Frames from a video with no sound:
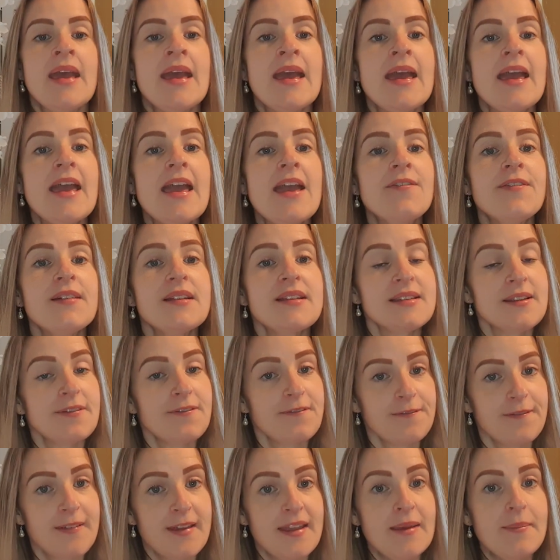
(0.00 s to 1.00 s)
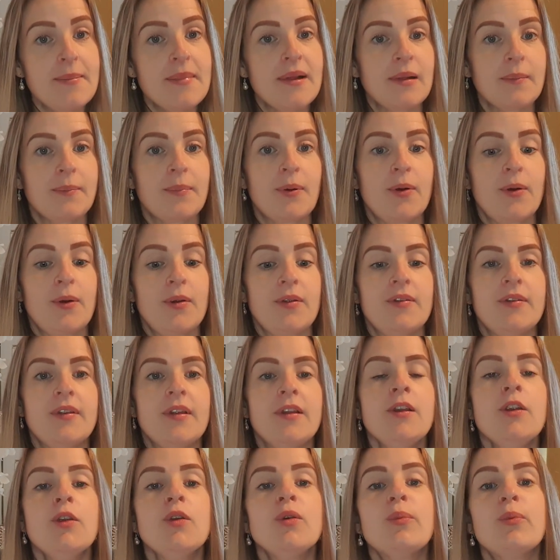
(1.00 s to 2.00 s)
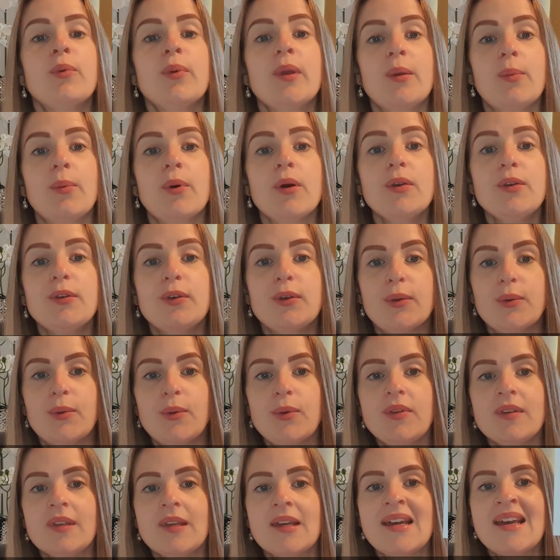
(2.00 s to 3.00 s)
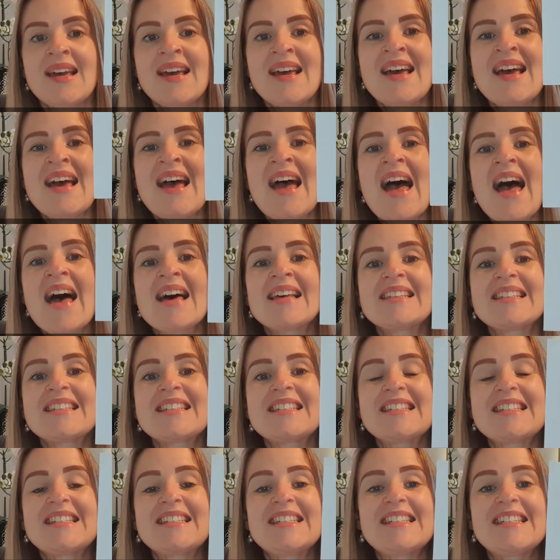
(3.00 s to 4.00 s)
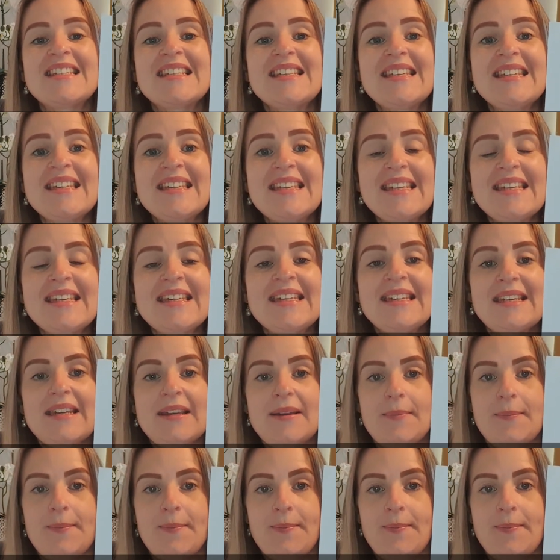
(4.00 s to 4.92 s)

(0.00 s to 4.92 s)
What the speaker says: If it's a female person, we would use sie.